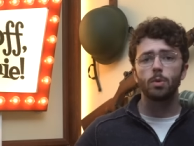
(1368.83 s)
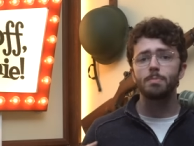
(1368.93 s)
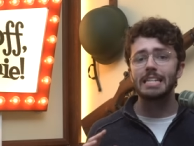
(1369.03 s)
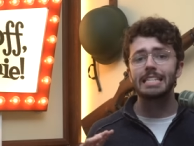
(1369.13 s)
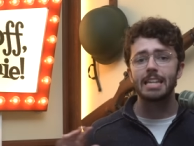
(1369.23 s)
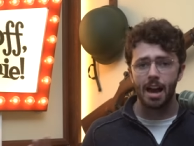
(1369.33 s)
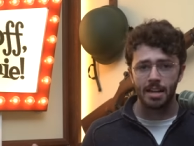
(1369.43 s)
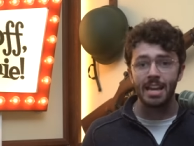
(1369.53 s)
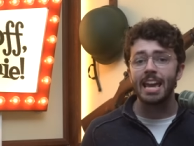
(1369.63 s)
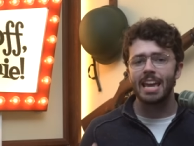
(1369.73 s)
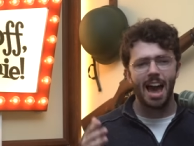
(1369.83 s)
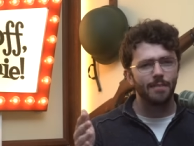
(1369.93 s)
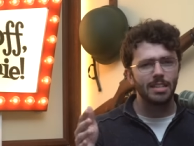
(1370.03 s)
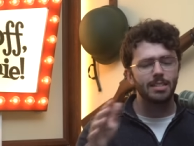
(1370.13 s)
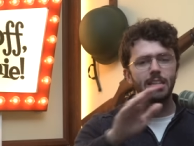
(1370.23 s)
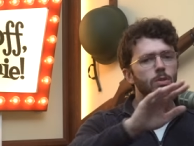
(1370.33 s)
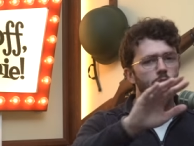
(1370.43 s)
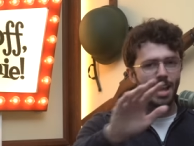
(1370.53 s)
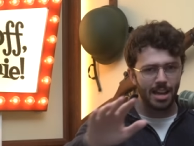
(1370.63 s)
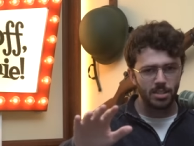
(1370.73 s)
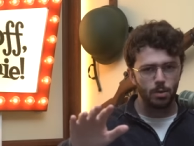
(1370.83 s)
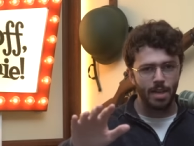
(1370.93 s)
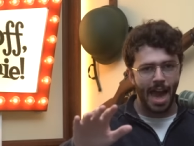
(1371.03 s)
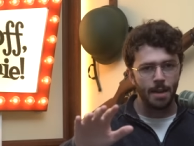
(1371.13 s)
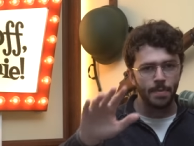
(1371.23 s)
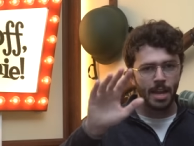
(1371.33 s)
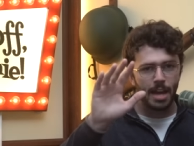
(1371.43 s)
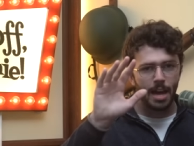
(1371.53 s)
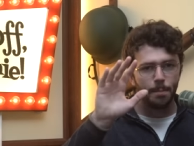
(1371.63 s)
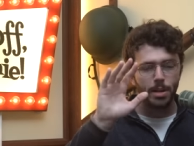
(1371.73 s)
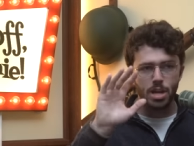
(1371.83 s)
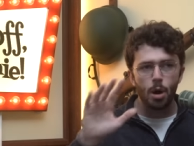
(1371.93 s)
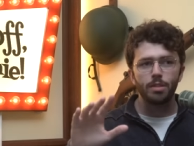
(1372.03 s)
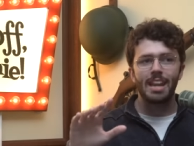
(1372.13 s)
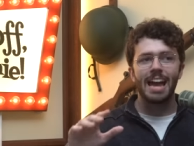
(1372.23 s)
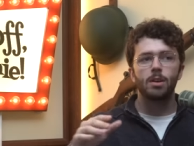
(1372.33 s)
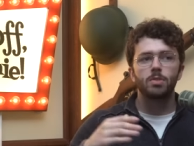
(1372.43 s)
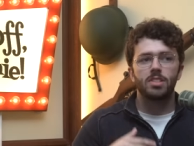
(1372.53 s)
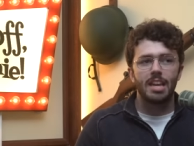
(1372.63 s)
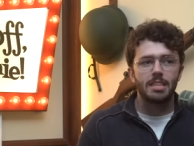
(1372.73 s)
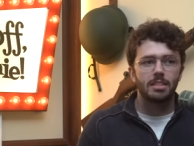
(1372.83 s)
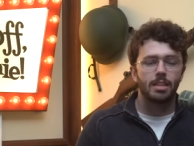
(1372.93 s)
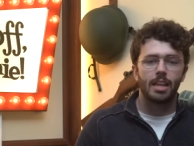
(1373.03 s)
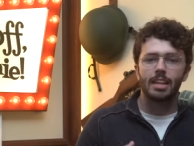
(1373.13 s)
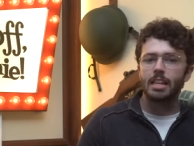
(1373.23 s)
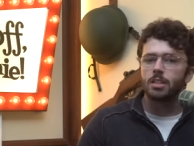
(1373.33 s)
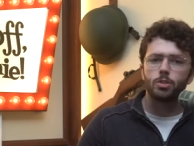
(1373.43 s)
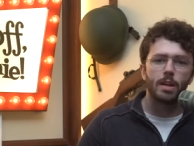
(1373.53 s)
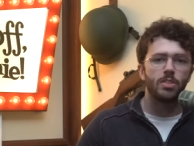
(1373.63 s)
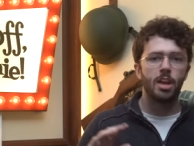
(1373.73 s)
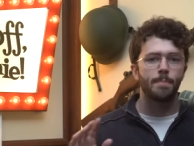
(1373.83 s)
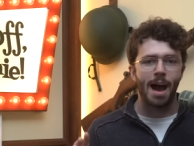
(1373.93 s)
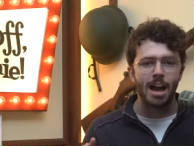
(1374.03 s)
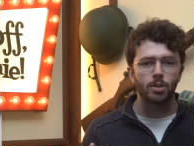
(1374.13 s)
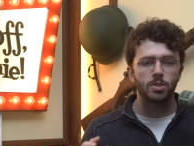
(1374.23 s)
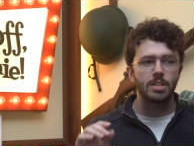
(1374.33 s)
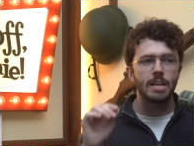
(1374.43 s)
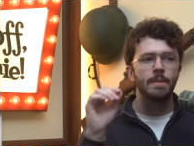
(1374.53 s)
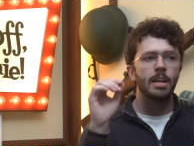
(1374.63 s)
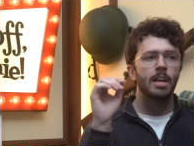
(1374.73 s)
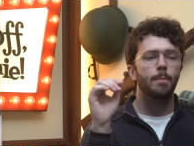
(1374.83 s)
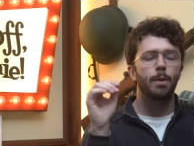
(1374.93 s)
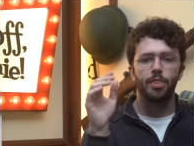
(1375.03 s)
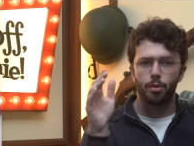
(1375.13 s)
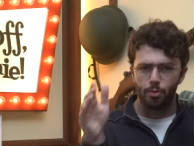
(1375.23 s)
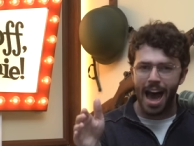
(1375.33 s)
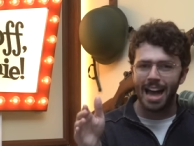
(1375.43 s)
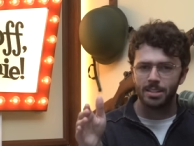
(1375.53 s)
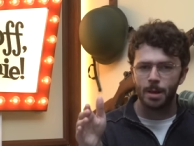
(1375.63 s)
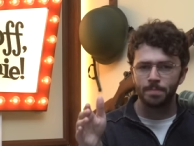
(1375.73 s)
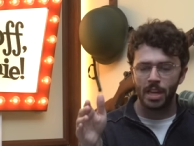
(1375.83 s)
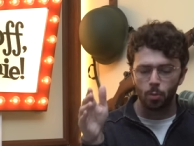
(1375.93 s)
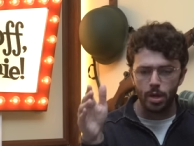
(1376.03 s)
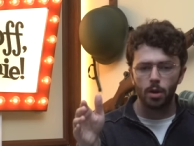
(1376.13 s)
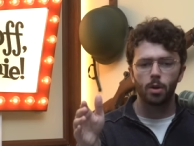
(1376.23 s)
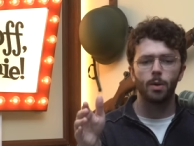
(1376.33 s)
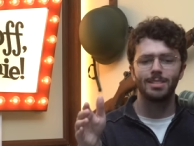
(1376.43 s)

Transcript: would be done and obviously you should not do that but know that i don't say this to like illustrate the hypocrisy but the rot and we are going